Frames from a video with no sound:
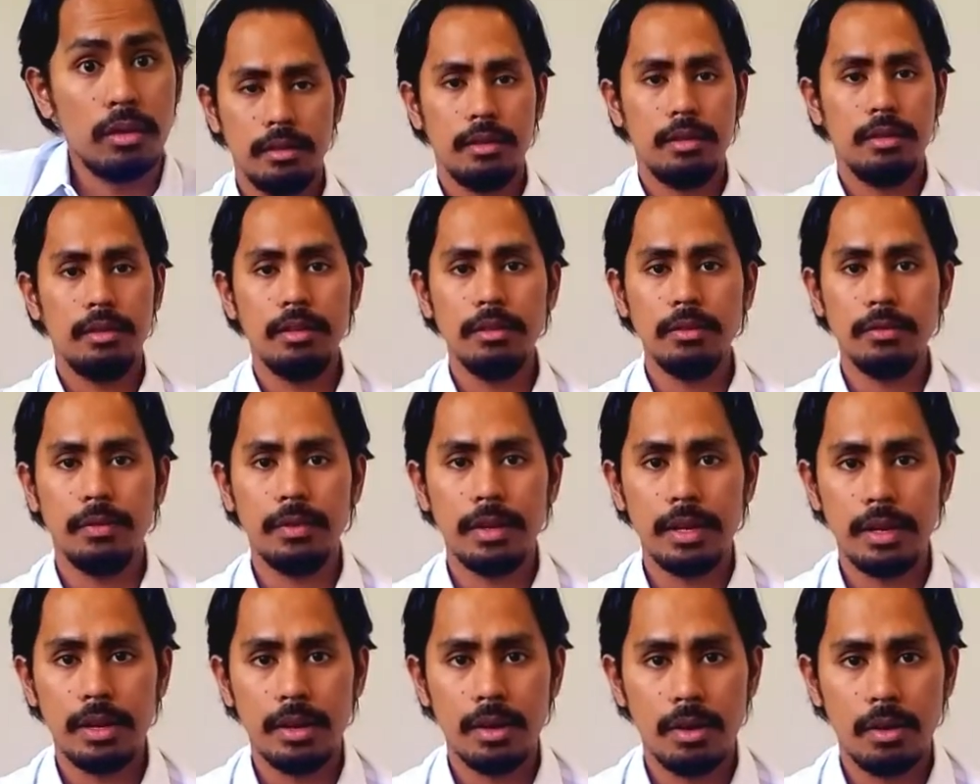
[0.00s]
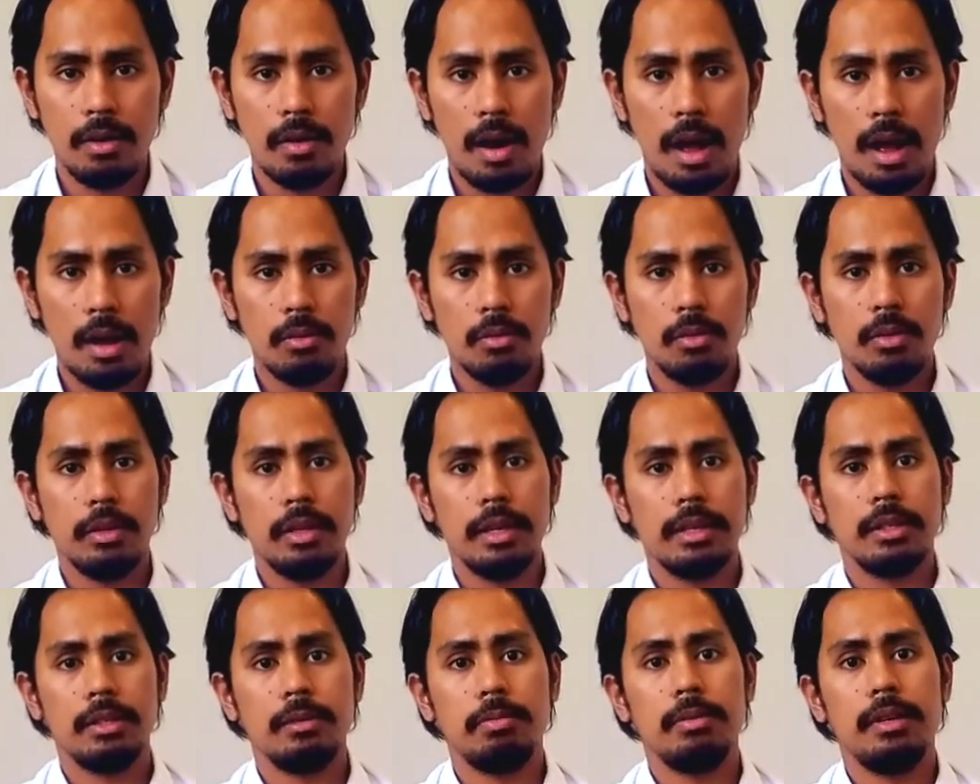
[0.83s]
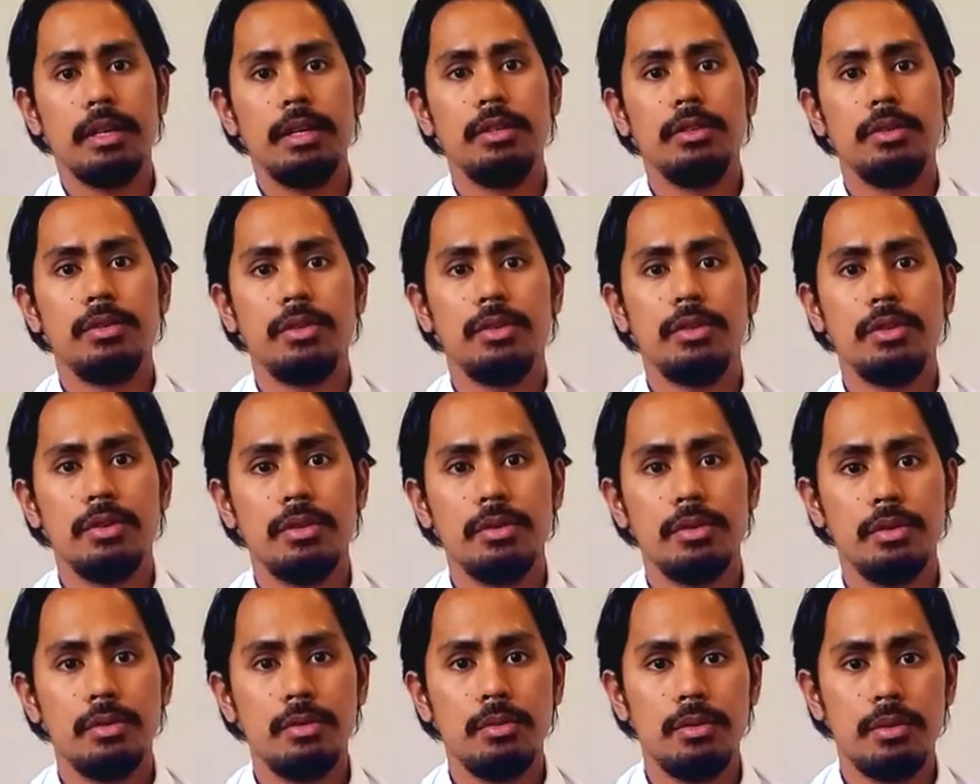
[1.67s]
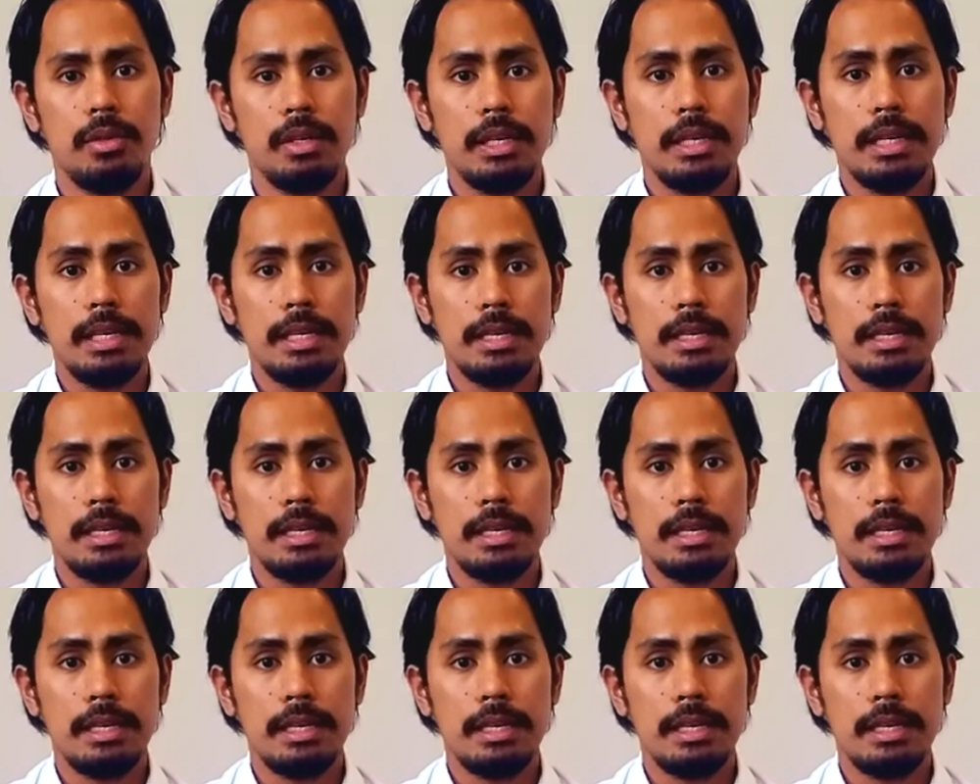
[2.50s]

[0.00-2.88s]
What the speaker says: In this video, I will explain to you the